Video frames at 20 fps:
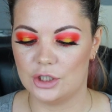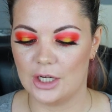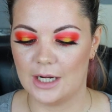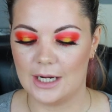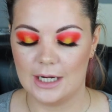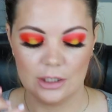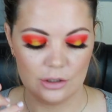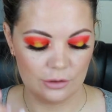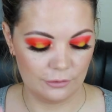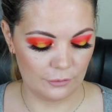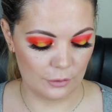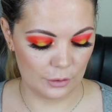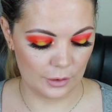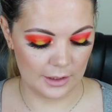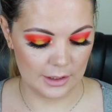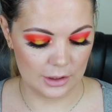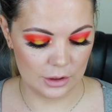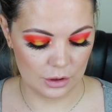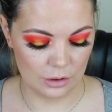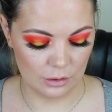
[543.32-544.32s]

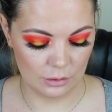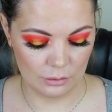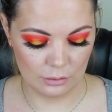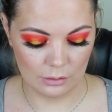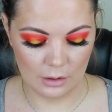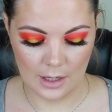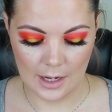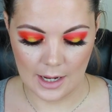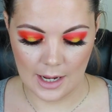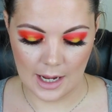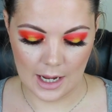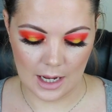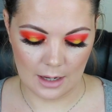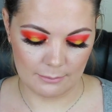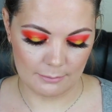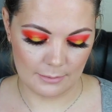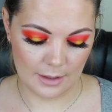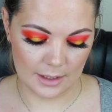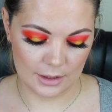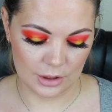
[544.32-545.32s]
JH42
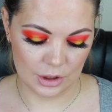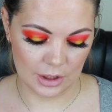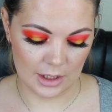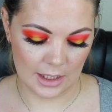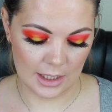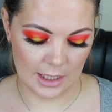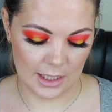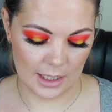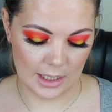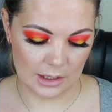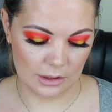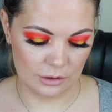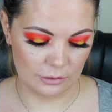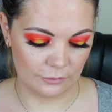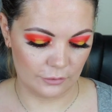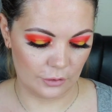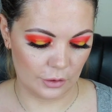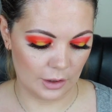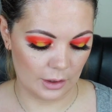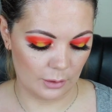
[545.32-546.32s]
and my
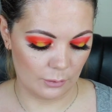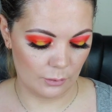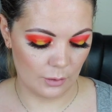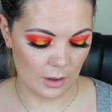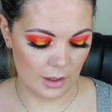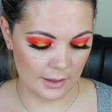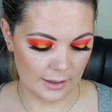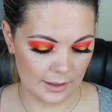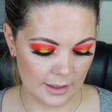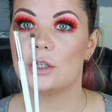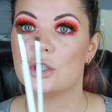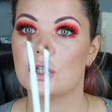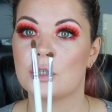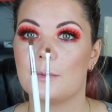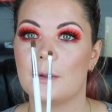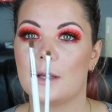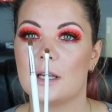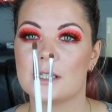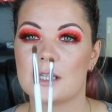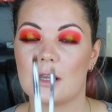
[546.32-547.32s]
JH41
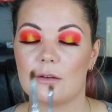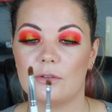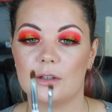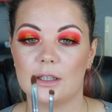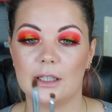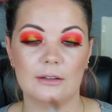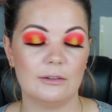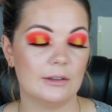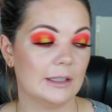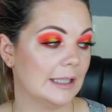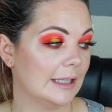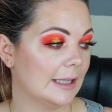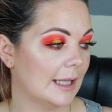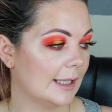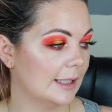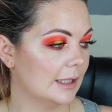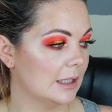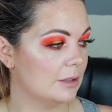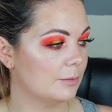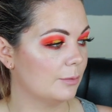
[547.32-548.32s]
just because I really really
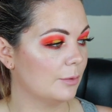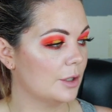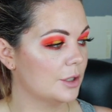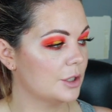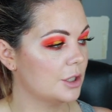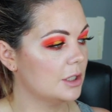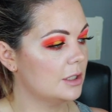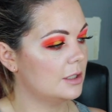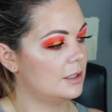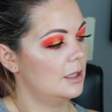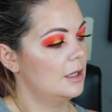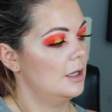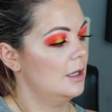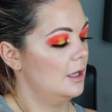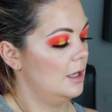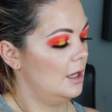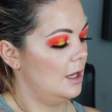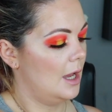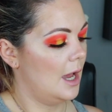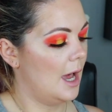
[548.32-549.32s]
like these brushes
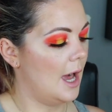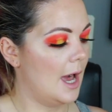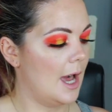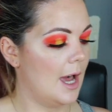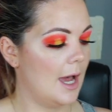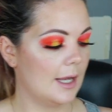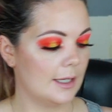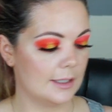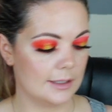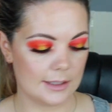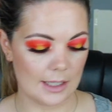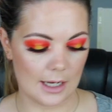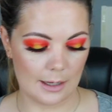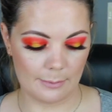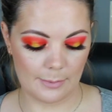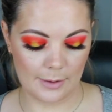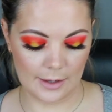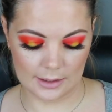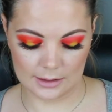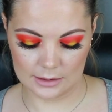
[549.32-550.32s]
and I
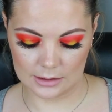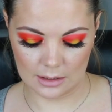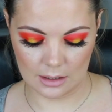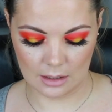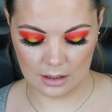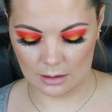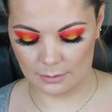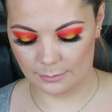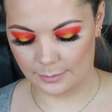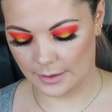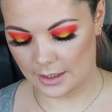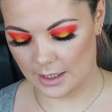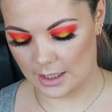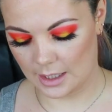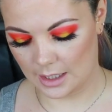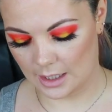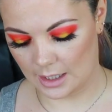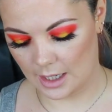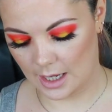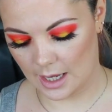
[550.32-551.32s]
picked up
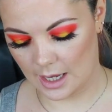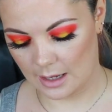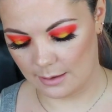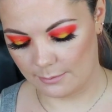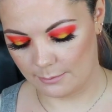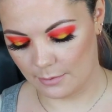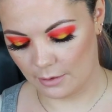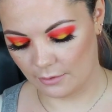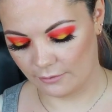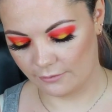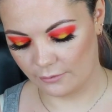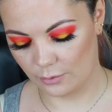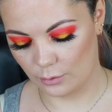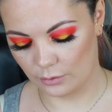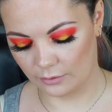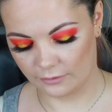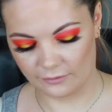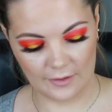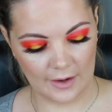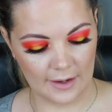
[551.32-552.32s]
a
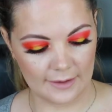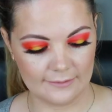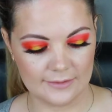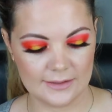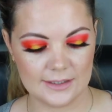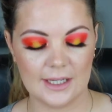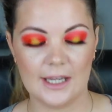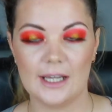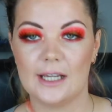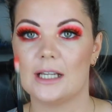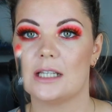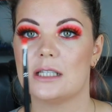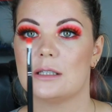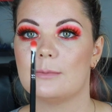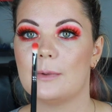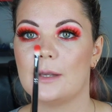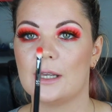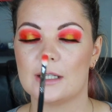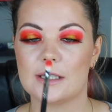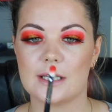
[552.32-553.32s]

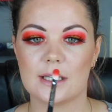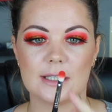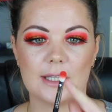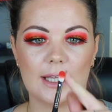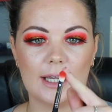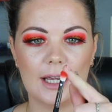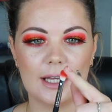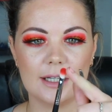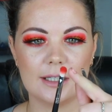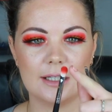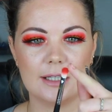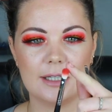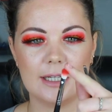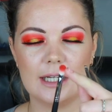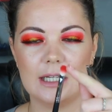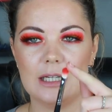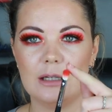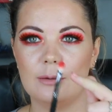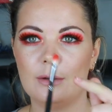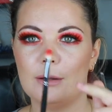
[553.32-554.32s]
M456 because it's like a
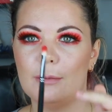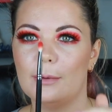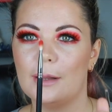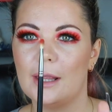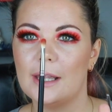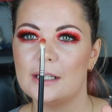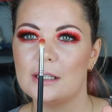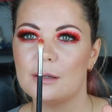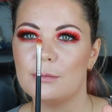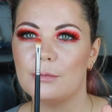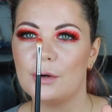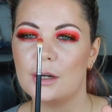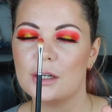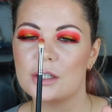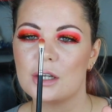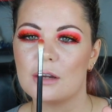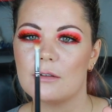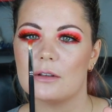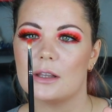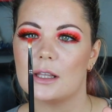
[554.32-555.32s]
teeny wee blending
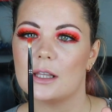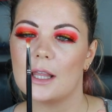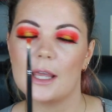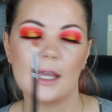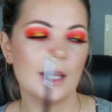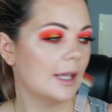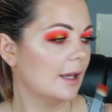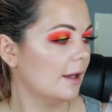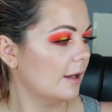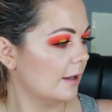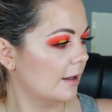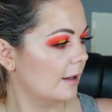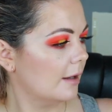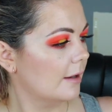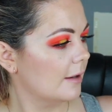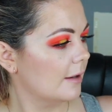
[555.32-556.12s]
brush. I really like it.